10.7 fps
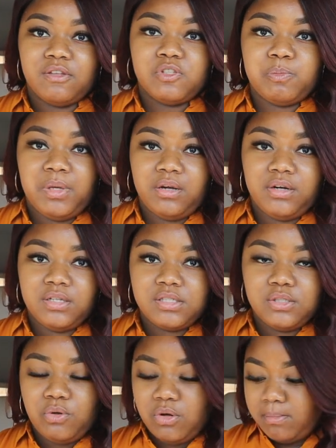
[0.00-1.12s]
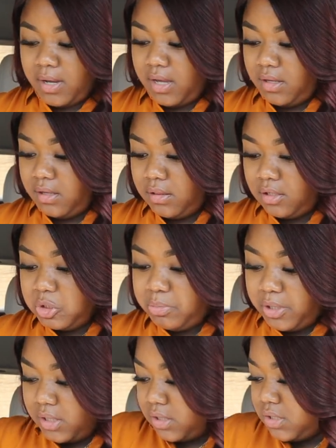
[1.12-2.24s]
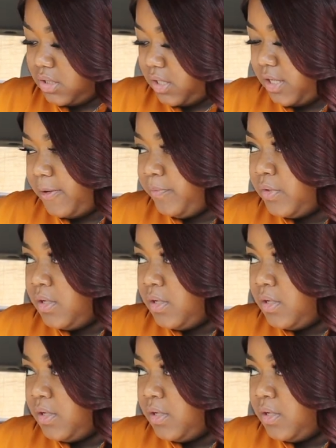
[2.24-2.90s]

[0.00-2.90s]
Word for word: of spirits during my lunch break yesterday,